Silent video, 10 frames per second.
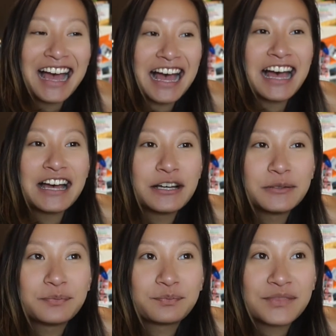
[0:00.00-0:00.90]

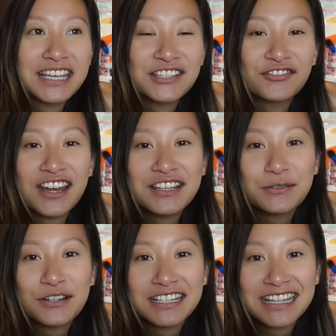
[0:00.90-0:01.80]
Um, his friends
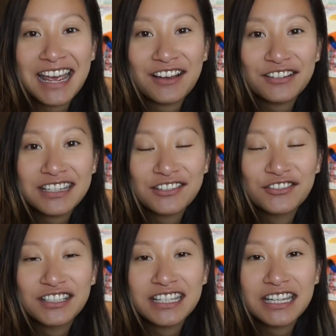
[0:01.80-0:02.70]
were in town, his
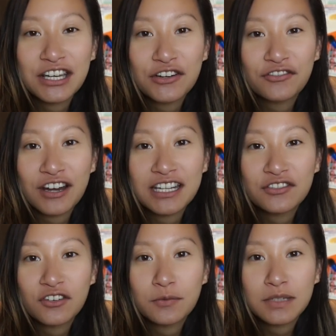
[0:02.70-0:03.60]
really good friends
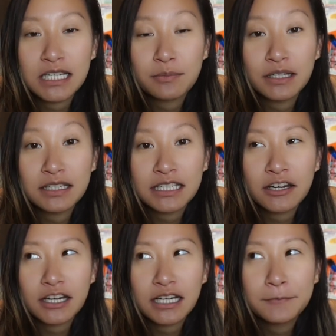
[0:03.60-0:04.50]
from the
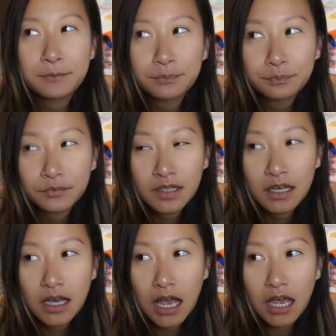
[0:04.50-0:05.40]
military.
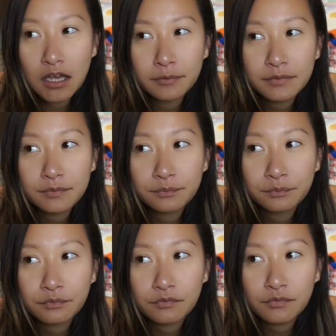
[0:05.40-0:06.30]
Um,
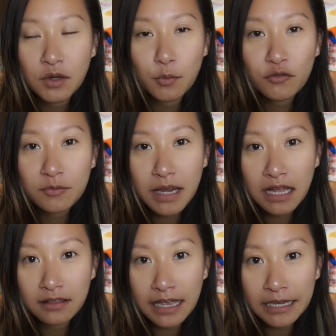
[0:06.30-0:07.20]
they're both from
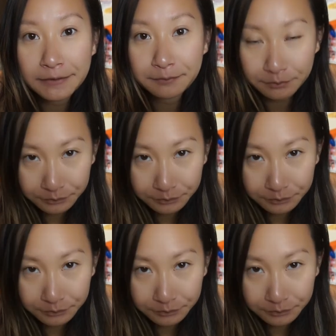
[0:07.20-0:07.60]
LA.